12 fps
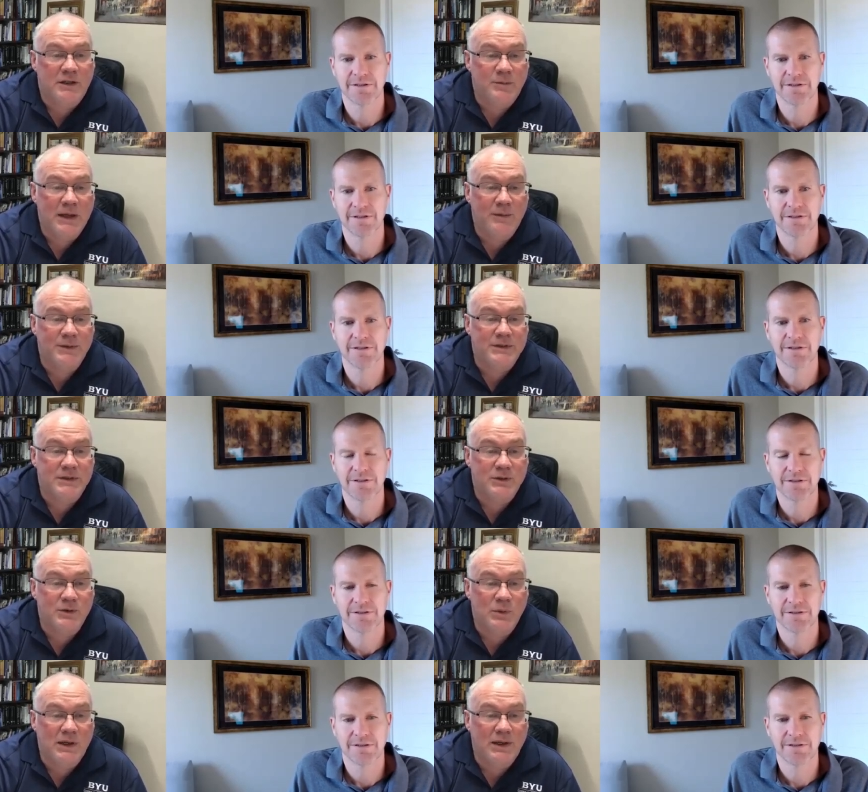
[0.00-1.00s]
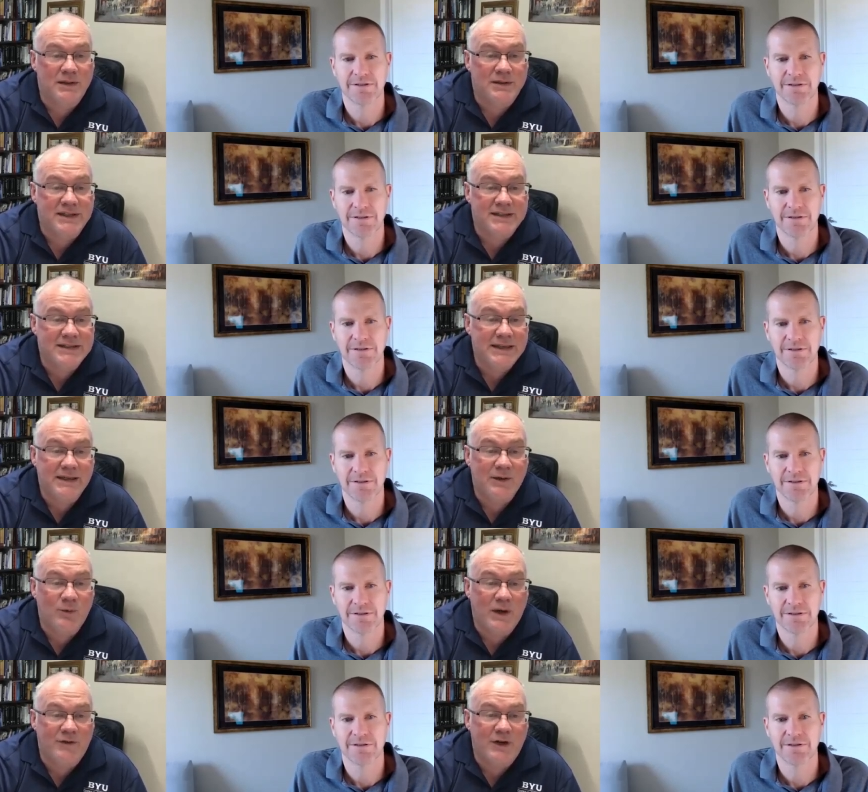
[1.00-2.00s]
Speaker 1: to be able to uh, succeed
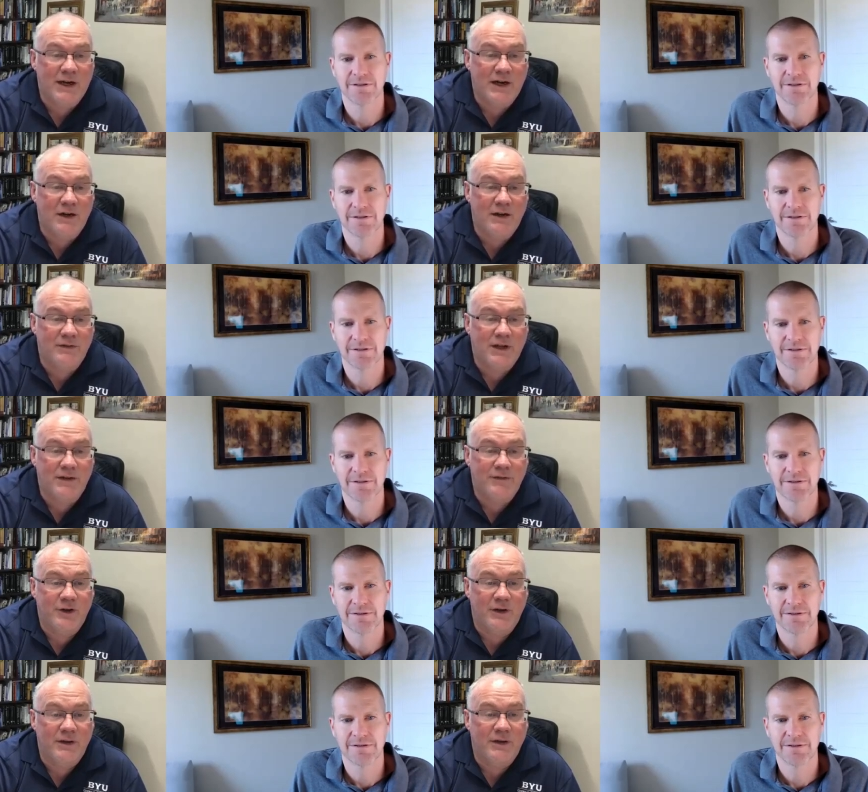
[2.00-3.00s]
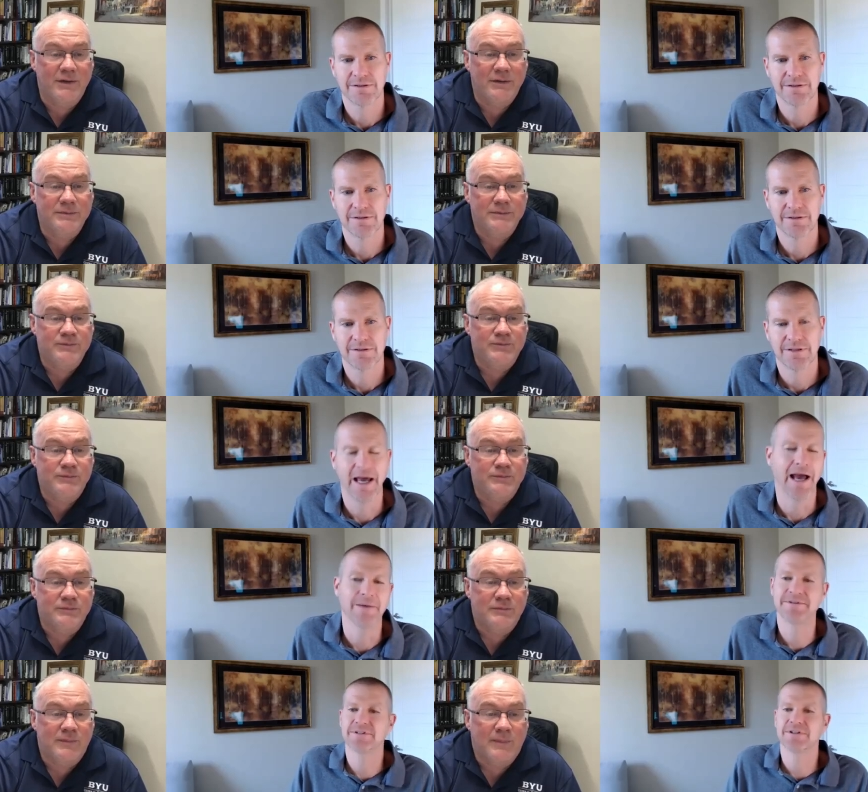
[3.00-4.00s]
in whatever area of life you're in
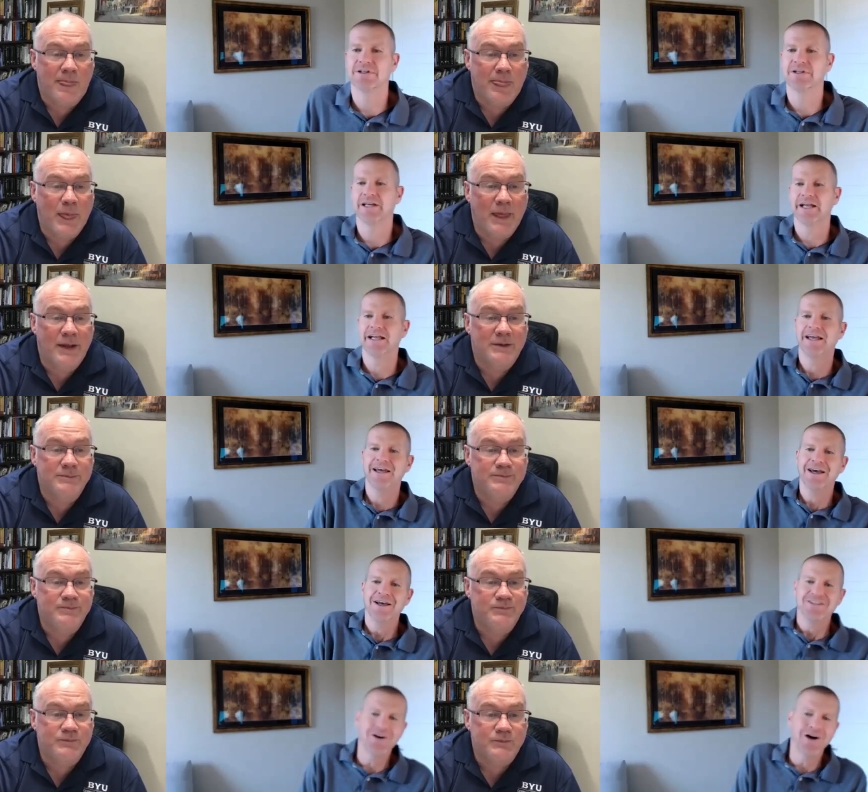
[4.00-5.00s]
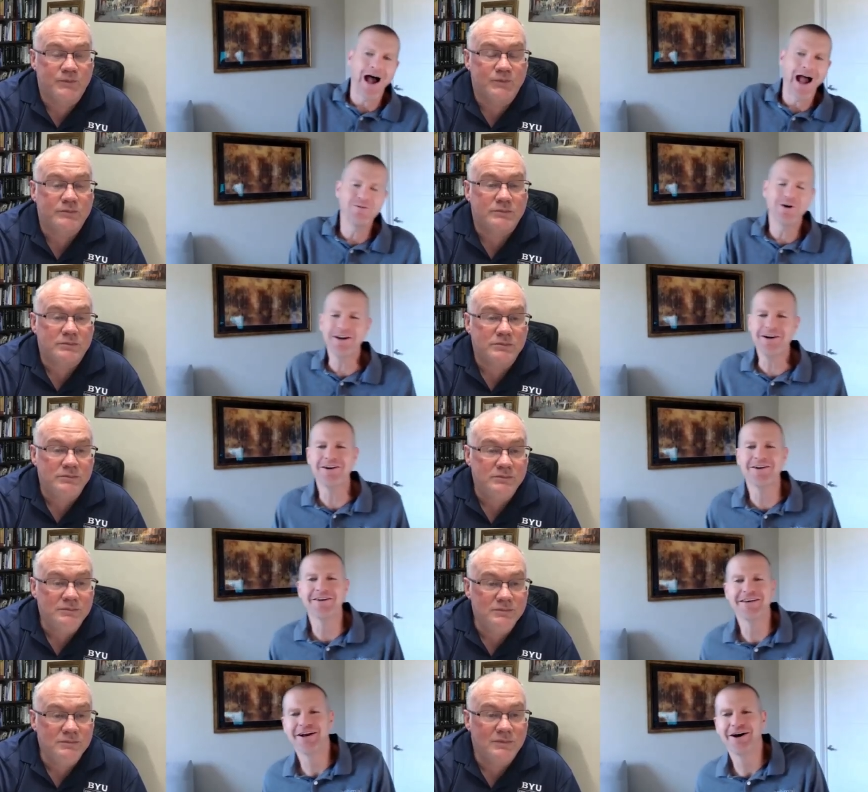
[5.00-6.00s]
absolutely so I wonder,
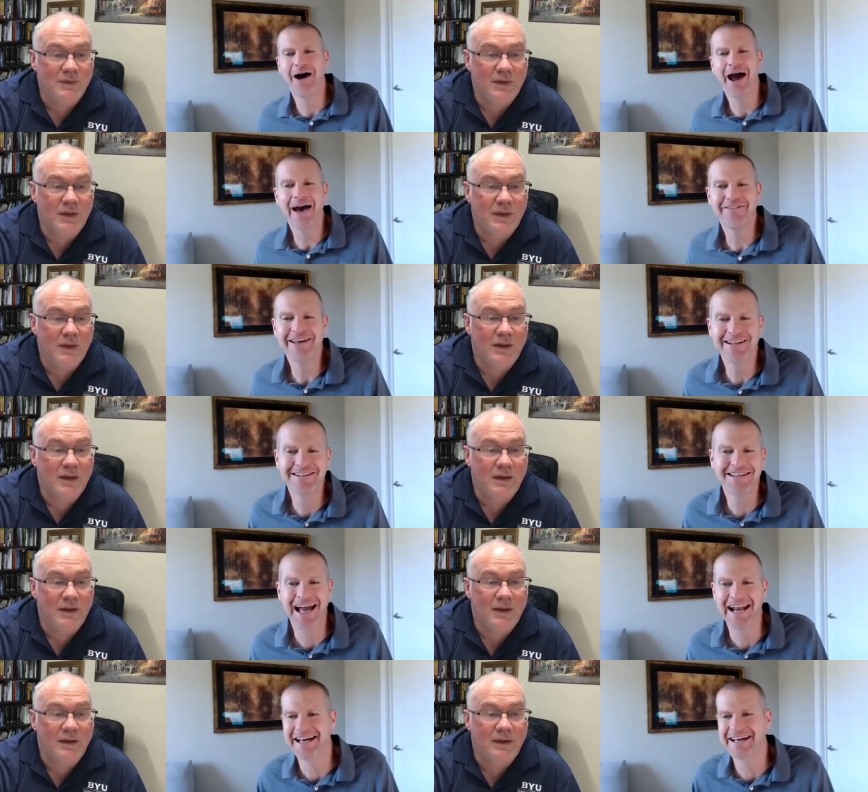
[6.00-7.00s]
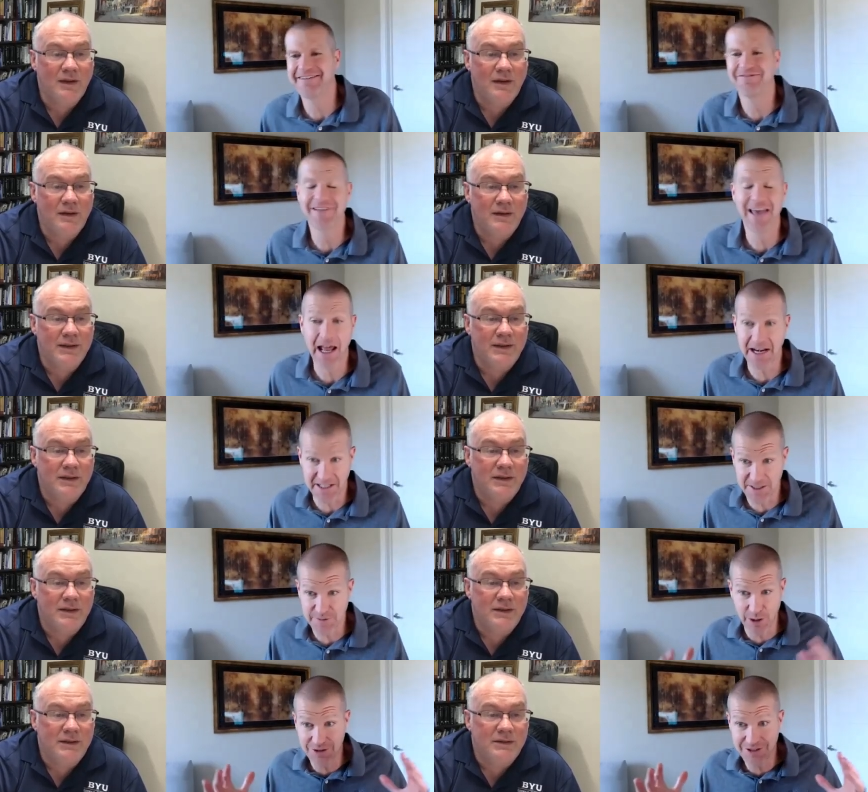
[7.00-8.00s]
you
Speaker 2: know, having kind of gotten
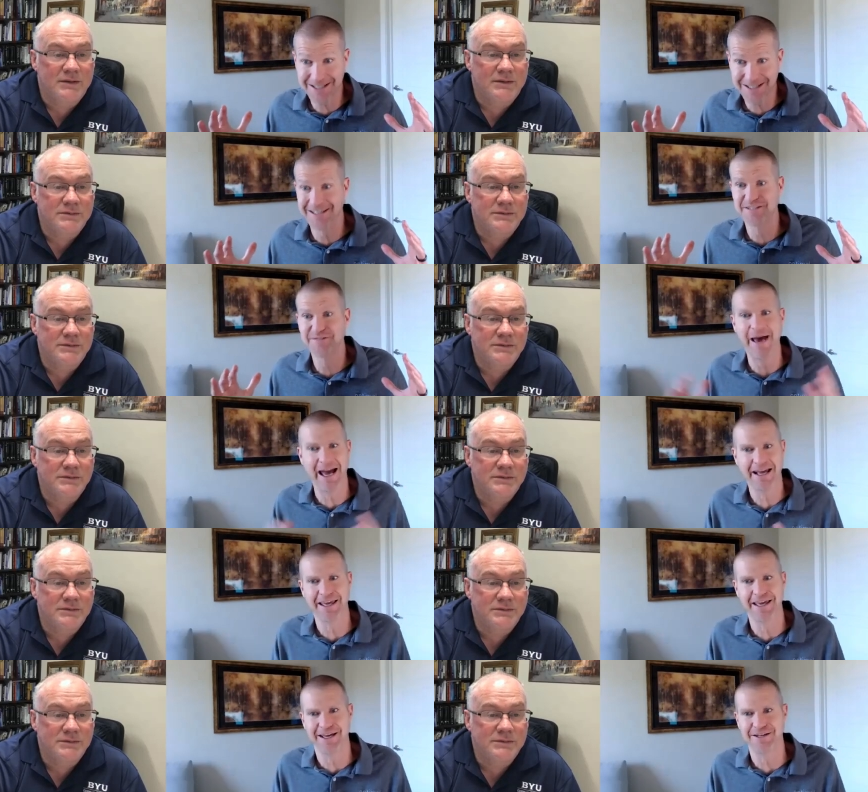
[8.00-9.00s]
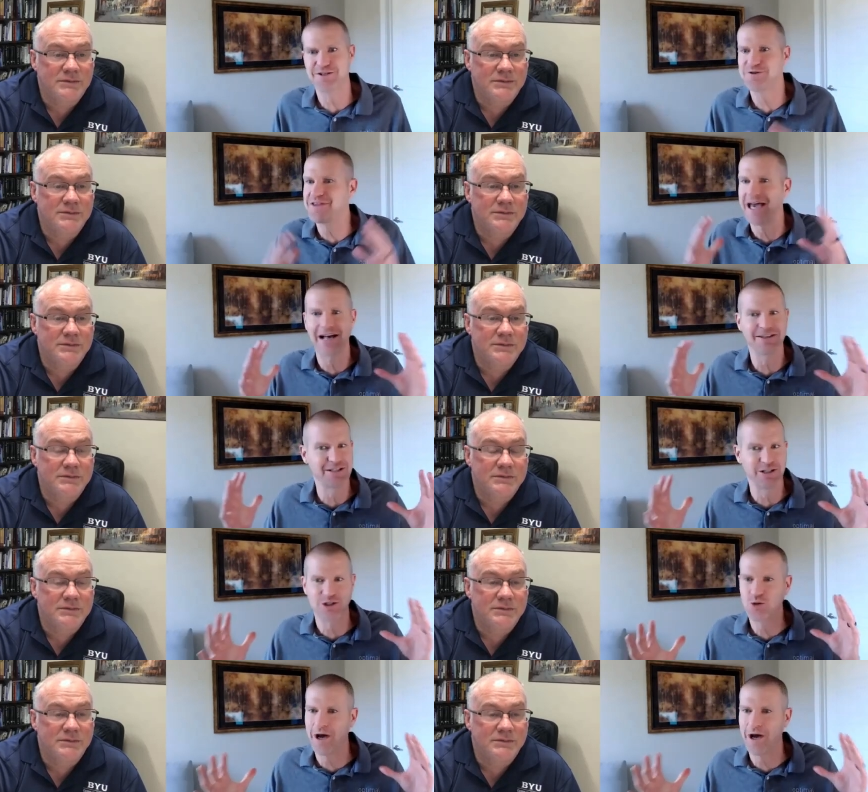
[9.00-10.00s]
exposed to this back in
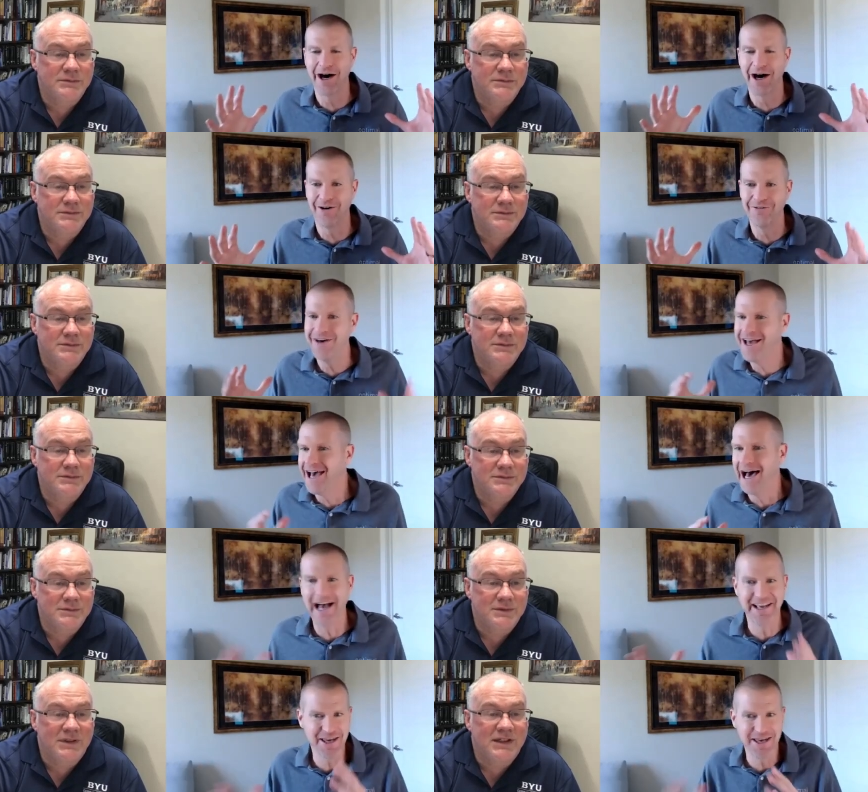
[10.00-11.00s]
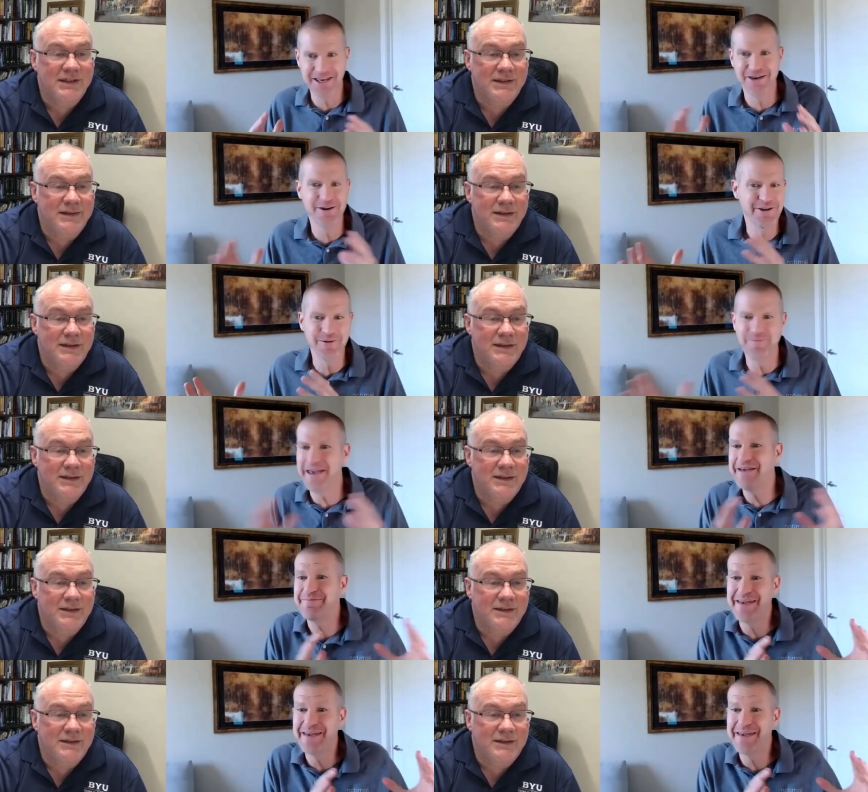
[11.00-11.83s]
2012, uh, you you you beat